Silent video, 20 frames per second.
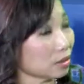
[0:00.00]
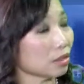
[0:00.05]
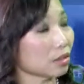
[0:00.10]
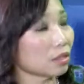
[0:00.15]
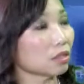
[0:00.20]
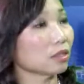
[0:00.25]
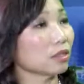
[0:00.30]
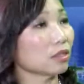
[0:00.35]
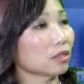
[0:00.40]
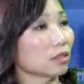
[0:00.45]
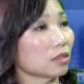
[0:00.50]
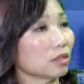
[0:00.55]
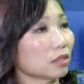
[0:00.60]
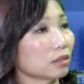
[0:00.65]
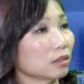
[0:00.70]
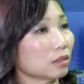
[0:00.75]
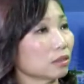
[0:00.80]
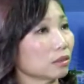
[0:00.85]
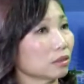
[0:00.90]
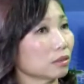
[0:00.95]

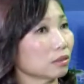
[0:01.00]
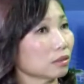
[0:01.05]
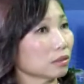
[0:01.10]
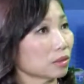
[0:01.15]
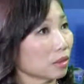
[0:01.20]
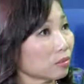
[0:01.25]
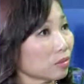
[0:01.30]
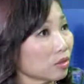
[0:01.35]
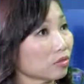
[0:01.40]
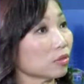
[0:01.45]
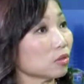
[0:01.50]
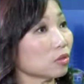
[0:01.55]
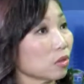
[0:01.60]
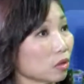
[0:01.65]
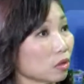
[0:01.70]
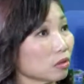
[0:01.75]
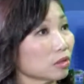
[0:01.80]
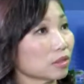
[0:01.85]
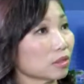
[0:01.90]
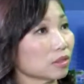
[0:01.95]
uh, some even
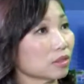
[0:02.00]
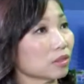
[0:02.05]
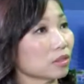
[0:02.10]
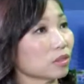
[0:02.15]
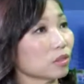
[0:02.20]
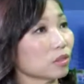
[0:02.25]
longer.